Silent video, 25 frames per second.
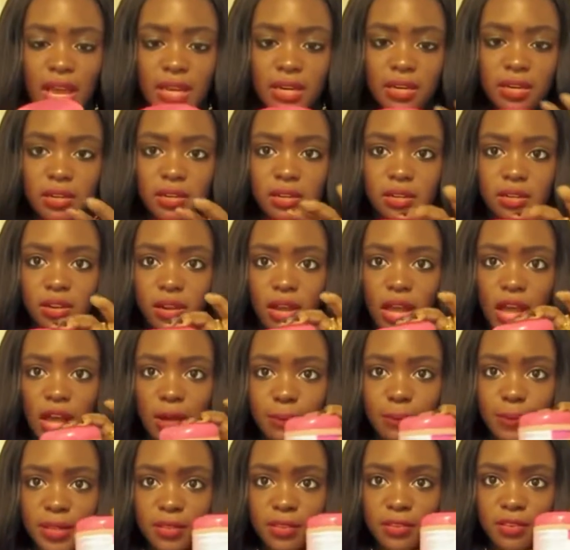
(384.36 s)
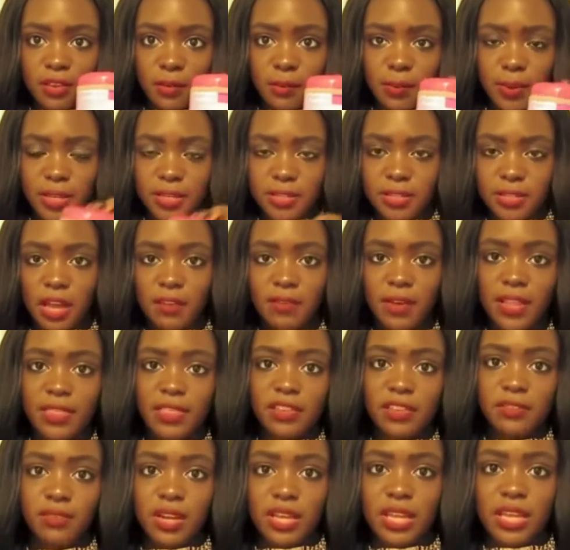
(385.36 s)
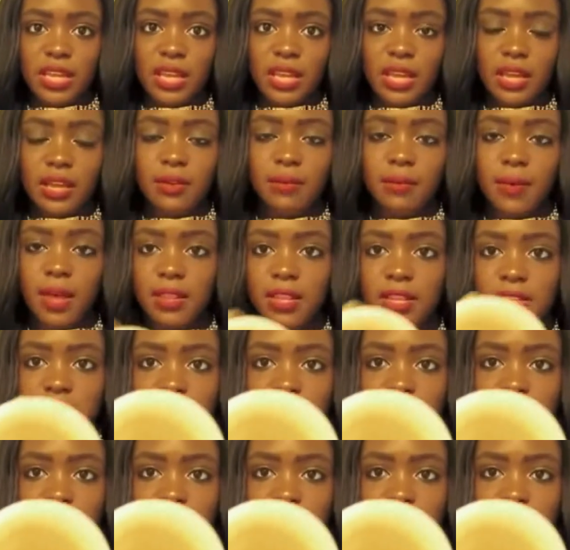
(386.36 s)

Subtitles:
But you can use any hair glue will do, but make sure it says hair